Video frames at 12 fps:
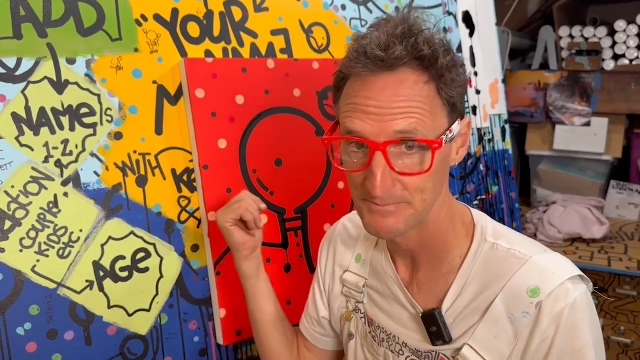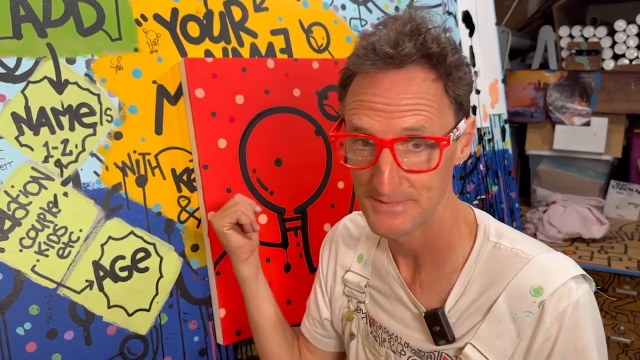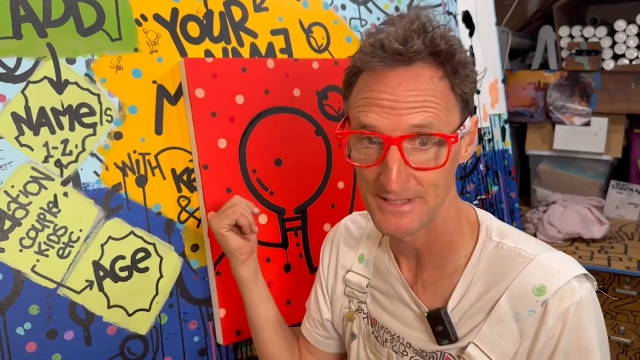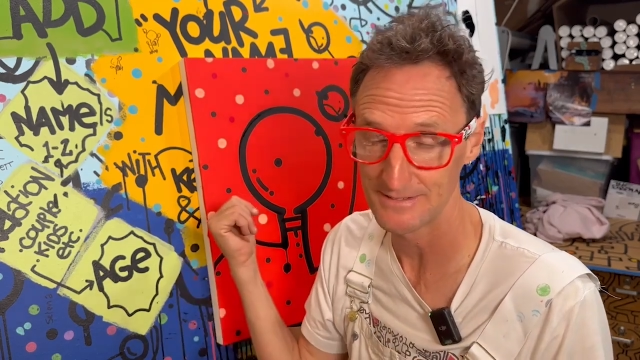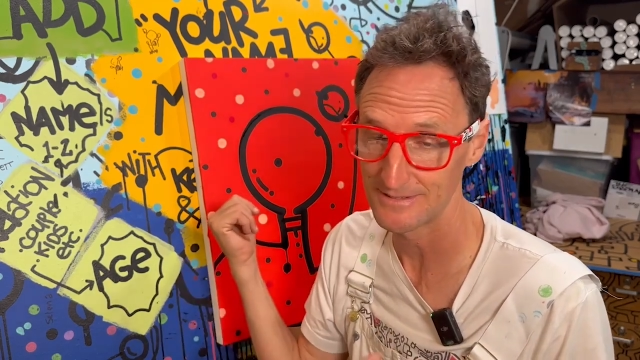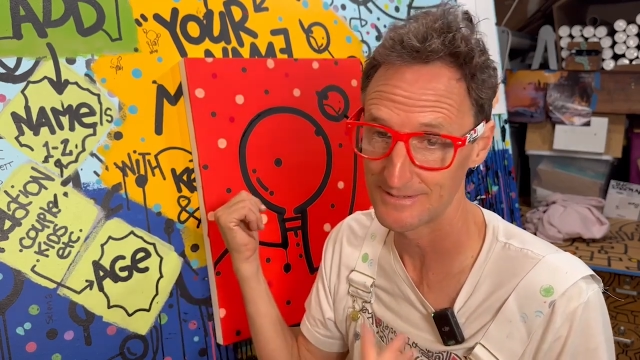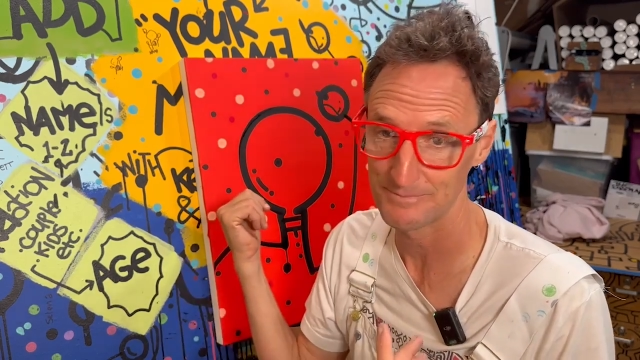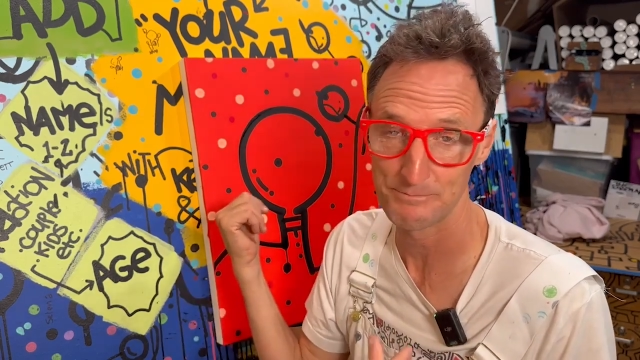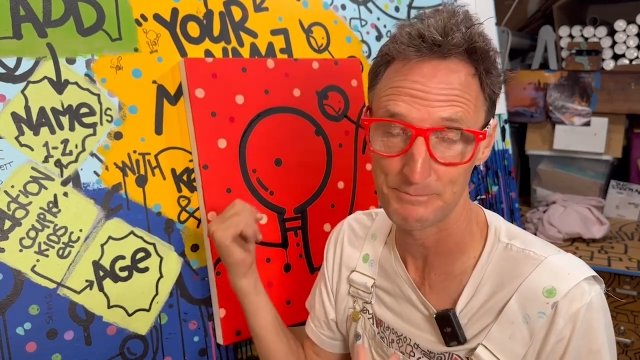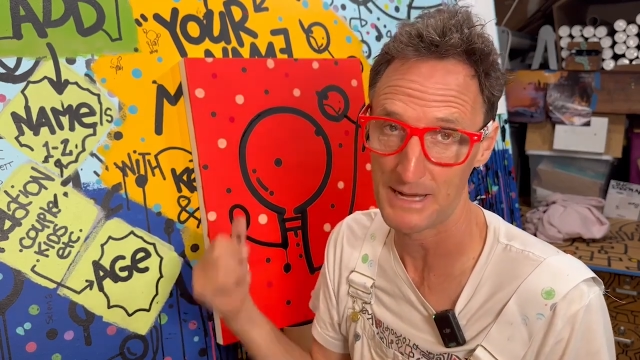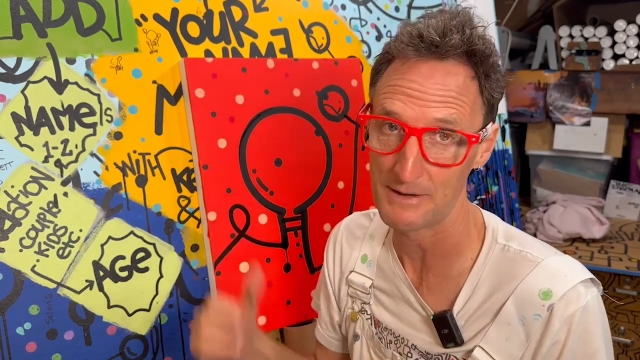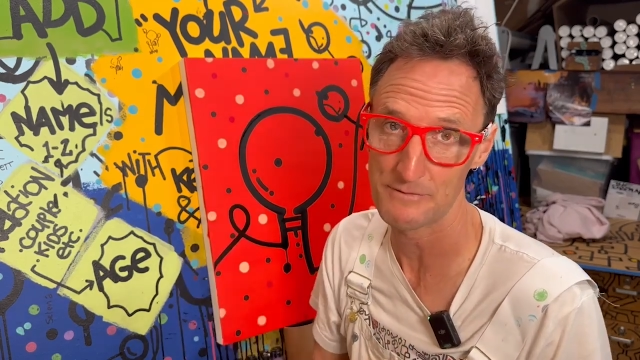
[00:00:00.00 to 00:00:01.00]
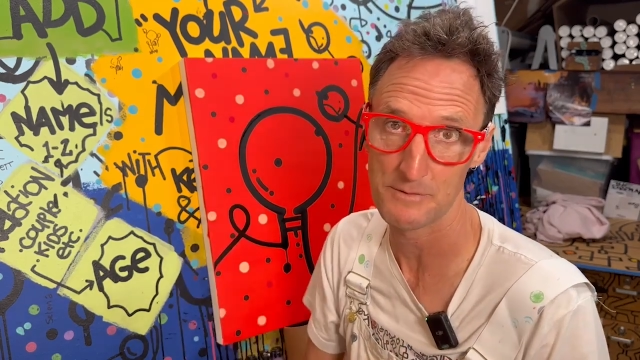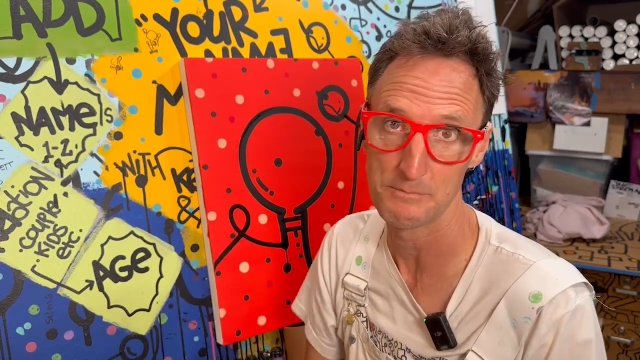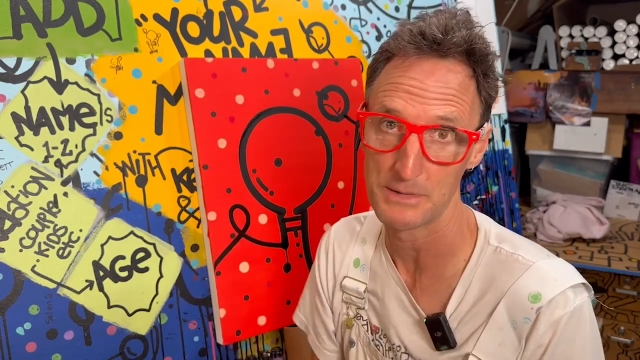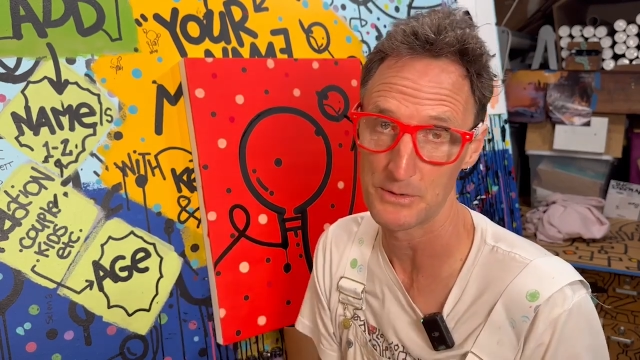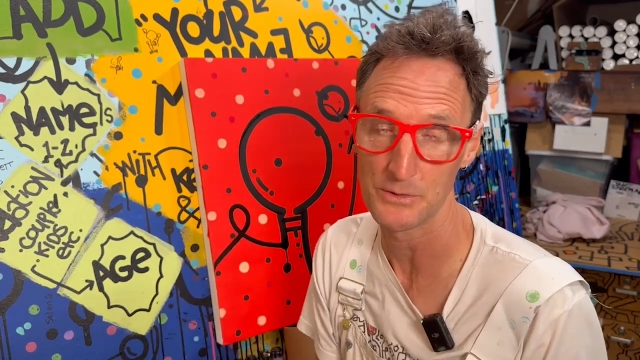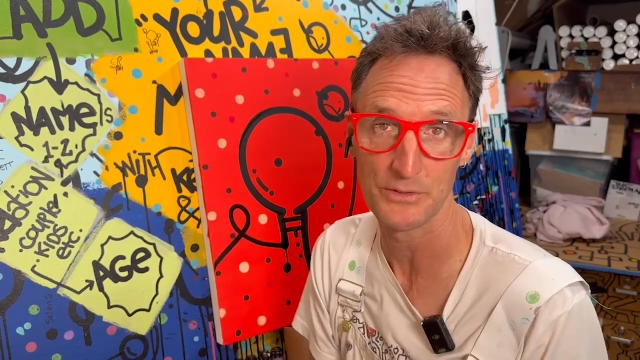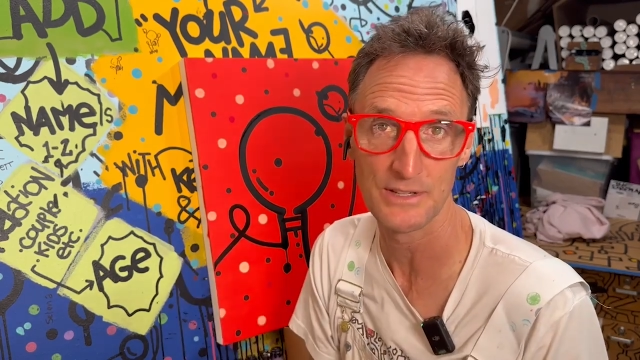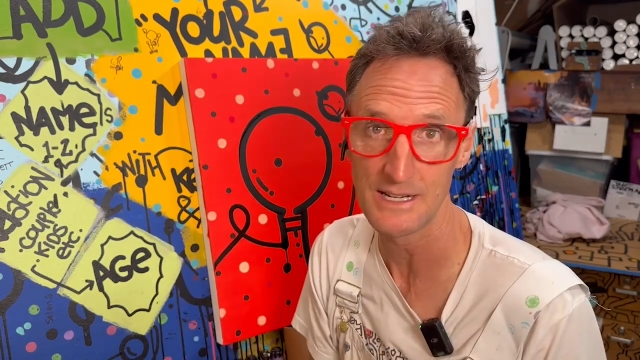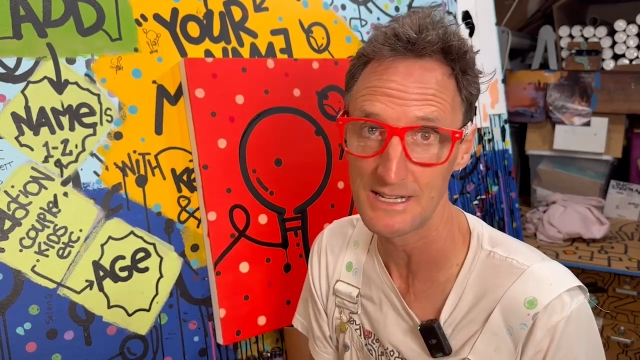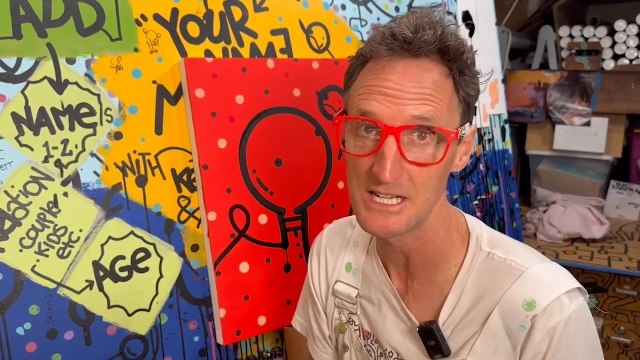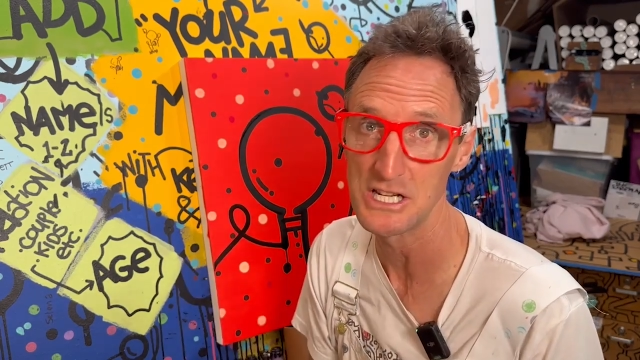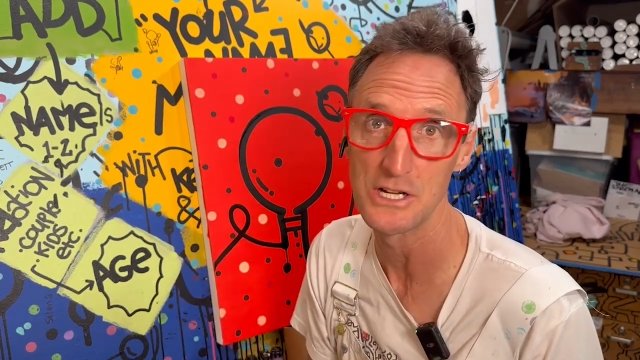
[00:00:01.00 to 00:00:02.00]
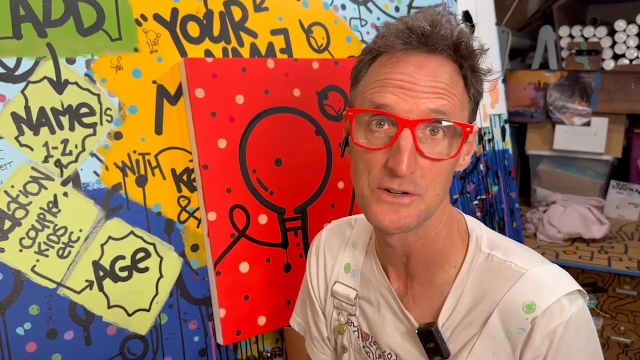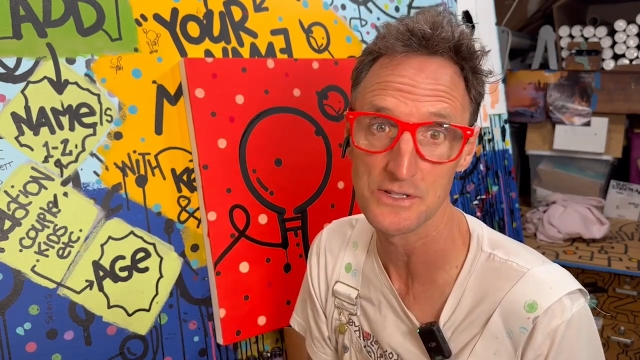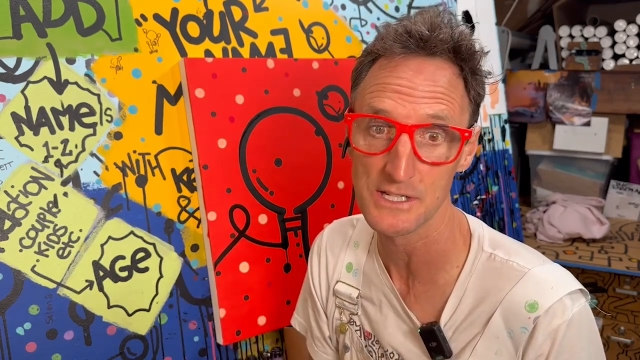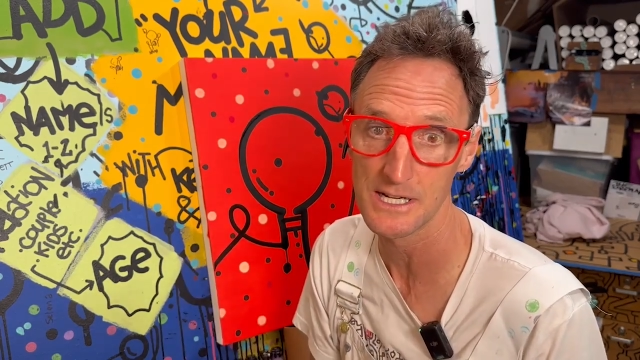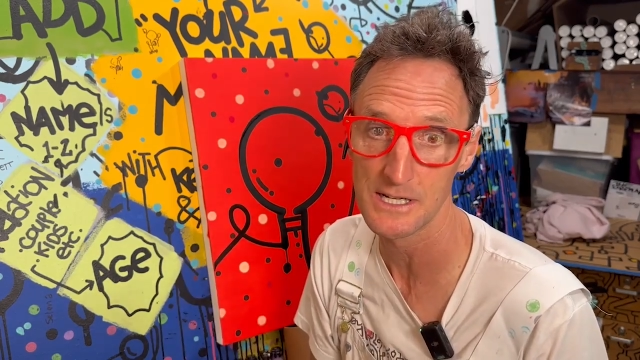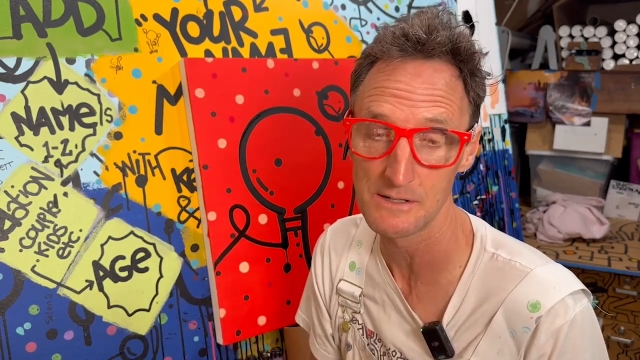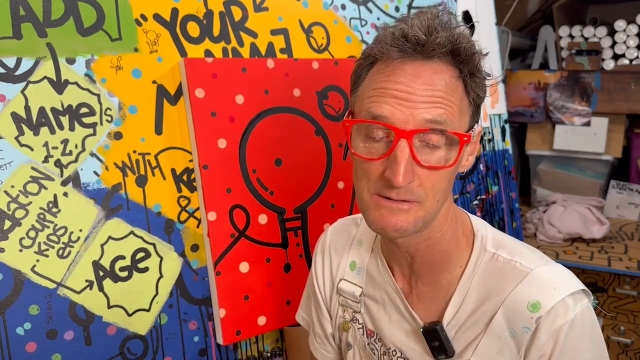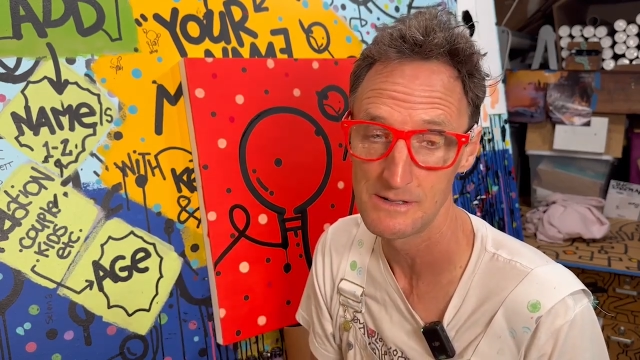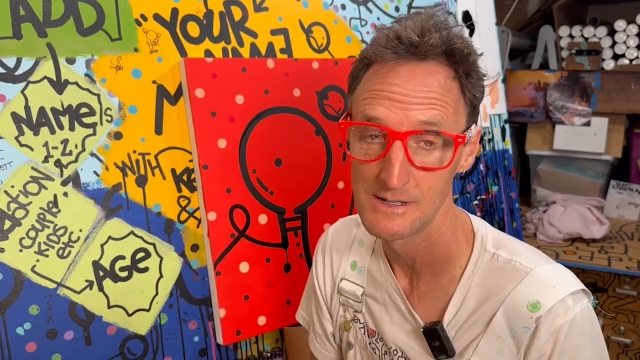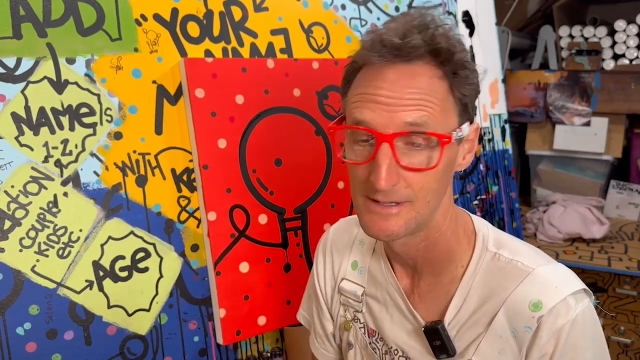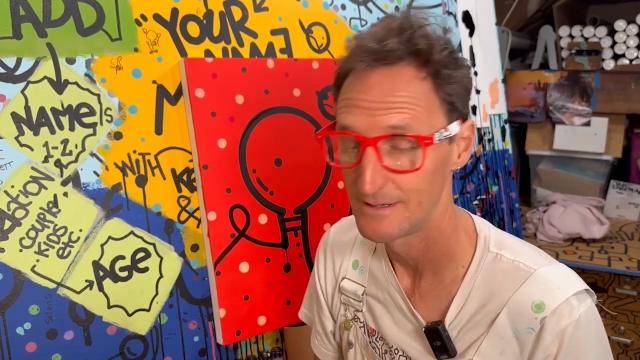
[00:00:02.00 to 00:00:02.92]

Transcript: this is paint from murals that I did years ago